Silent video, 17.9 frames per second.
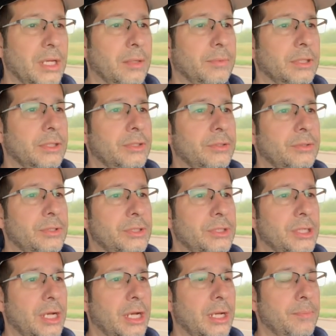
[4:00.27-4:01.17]
able to do the
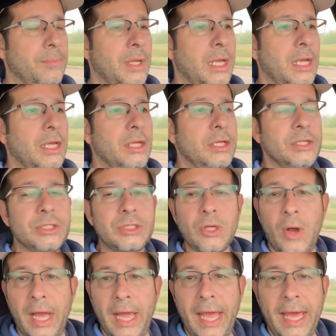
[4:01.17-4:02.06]
job.
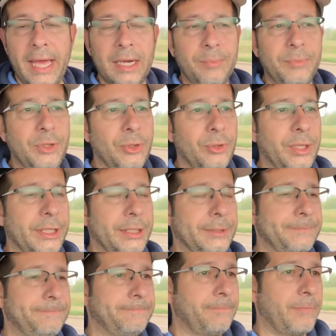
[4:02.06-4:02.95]
So I had them do it,
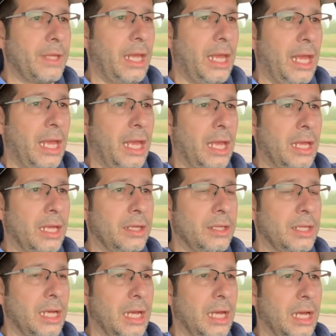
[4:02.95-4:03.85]

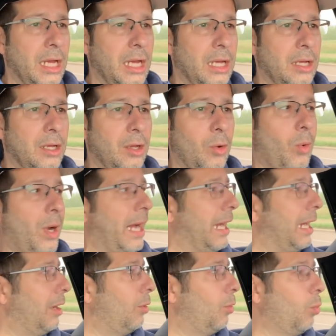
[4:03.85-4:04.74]
and
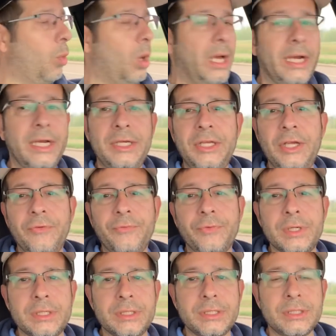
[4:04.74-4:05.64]
wow, what a
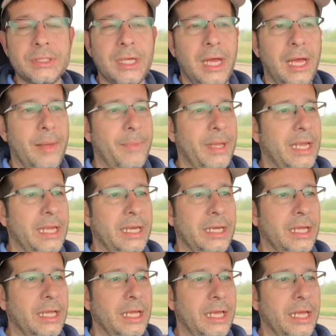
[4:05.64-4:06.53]
difference. I
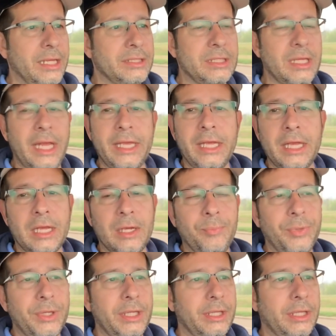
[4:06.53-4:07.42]
mean, it's like a
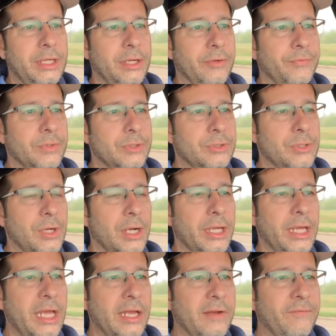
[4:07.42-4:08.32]
completely different
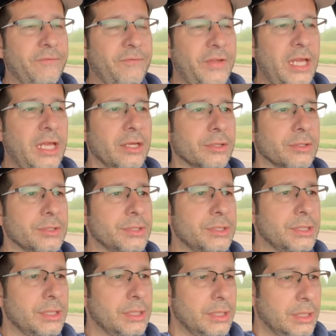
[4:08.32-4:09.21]
truck. It
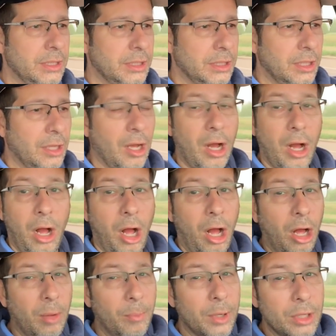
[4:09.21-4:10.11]
feels
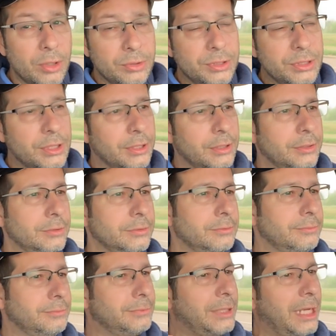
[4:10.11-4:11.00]
almost,
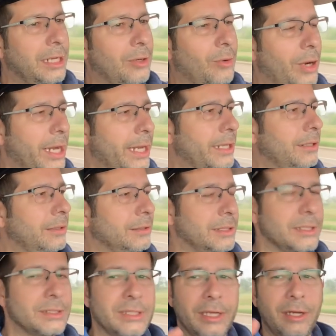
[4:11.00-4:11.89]
not
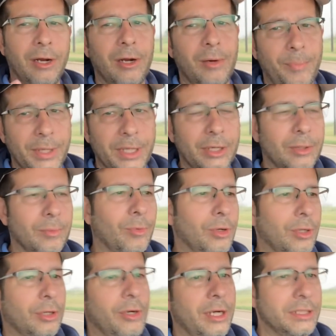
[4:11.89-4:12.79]
quite, because they are bigger,
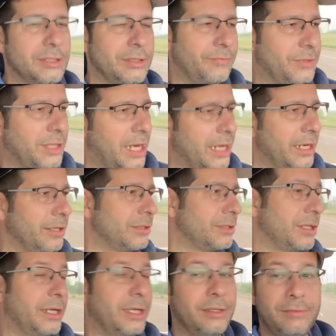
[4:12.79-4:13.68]
more aggressive
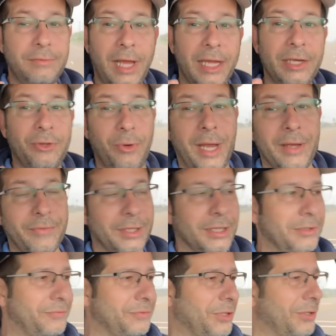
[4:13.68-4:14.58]
tires, and I do have a
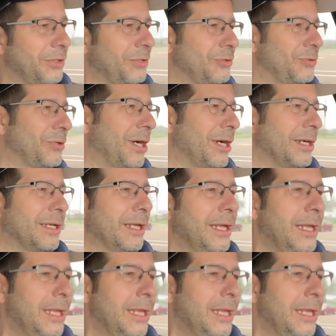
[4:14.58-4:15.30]
lift on the truck,